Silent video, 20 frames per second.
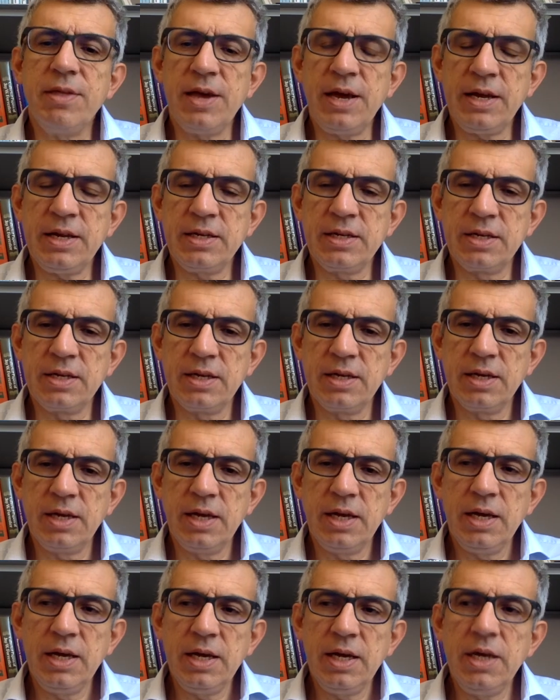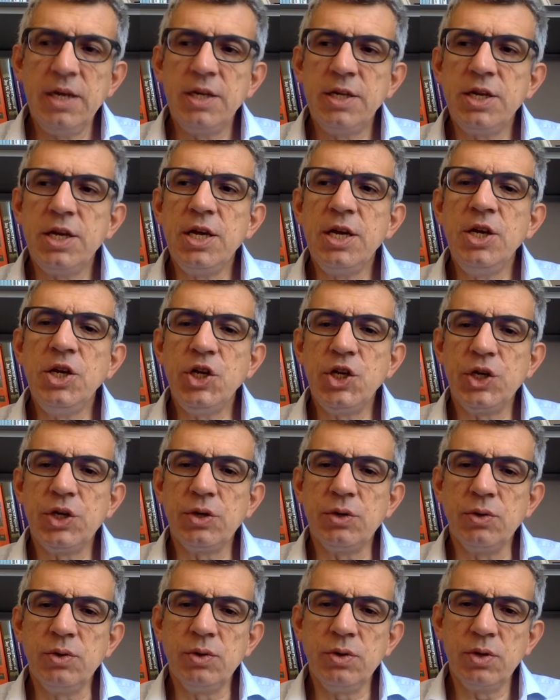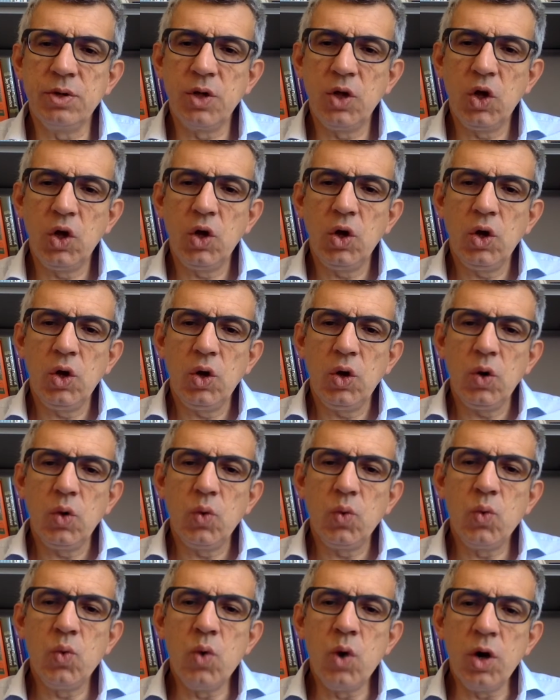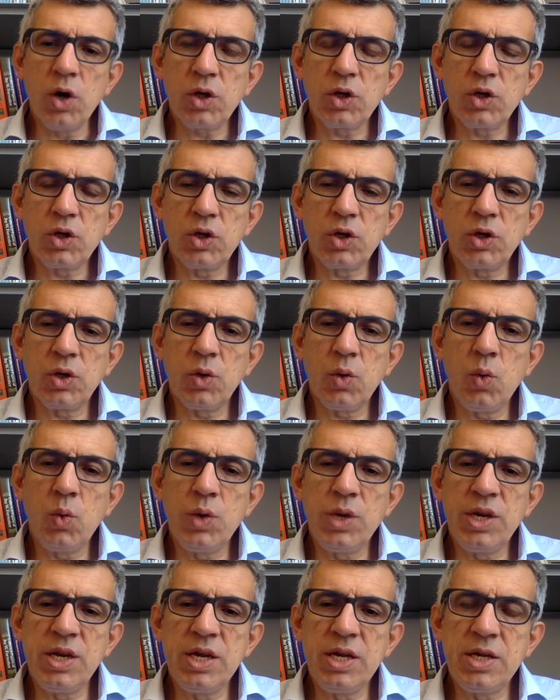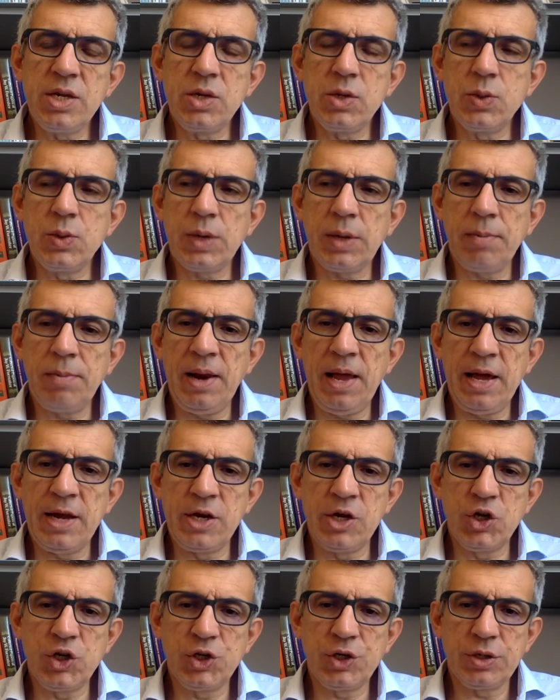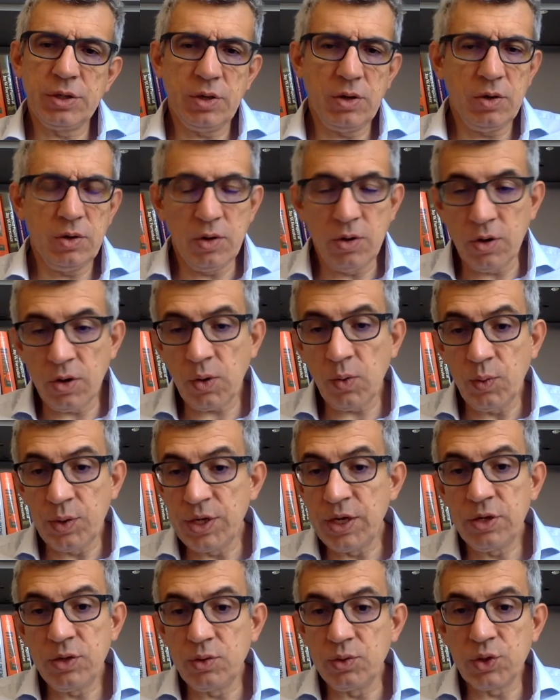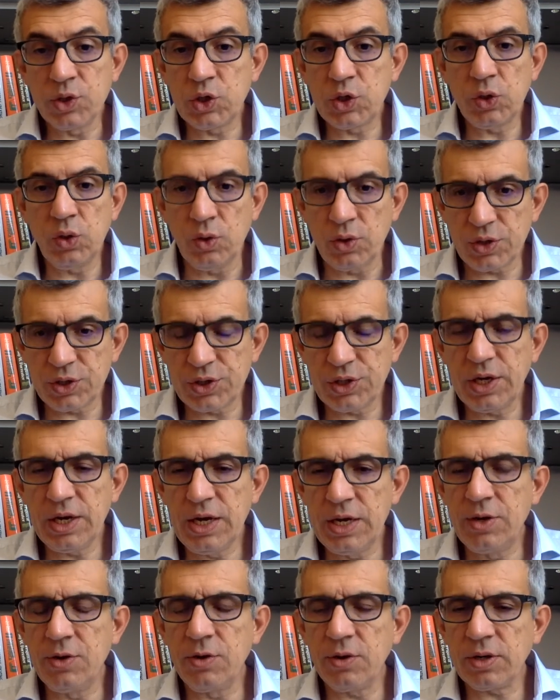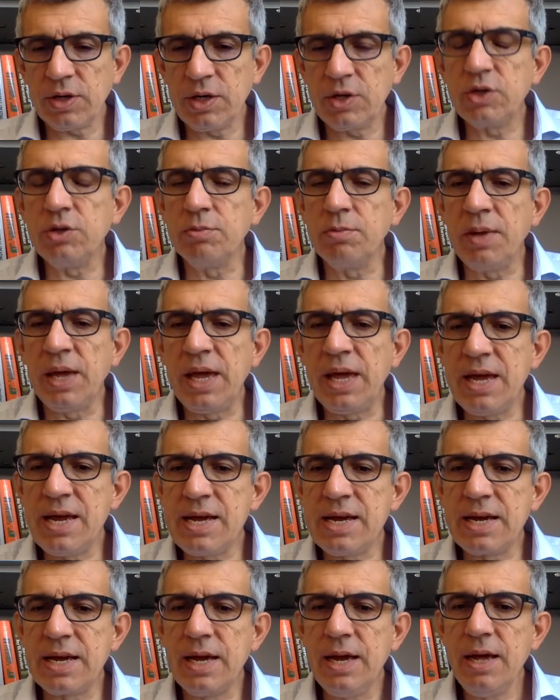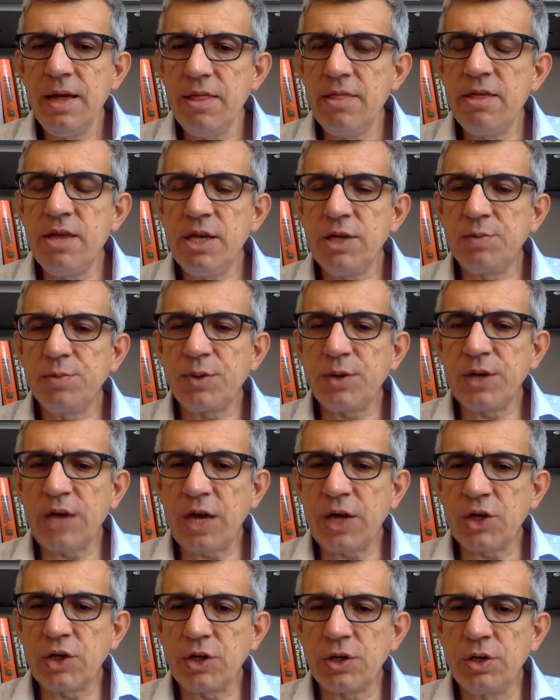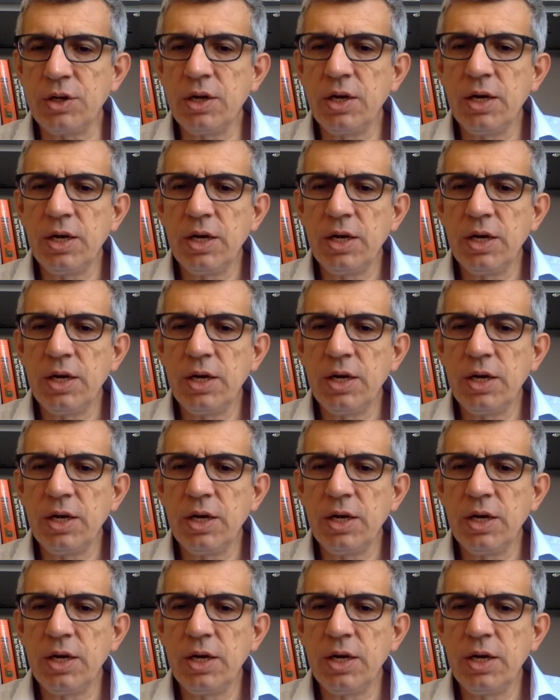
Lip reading: that, it issue what we need to replenish or we need to source in order to make this production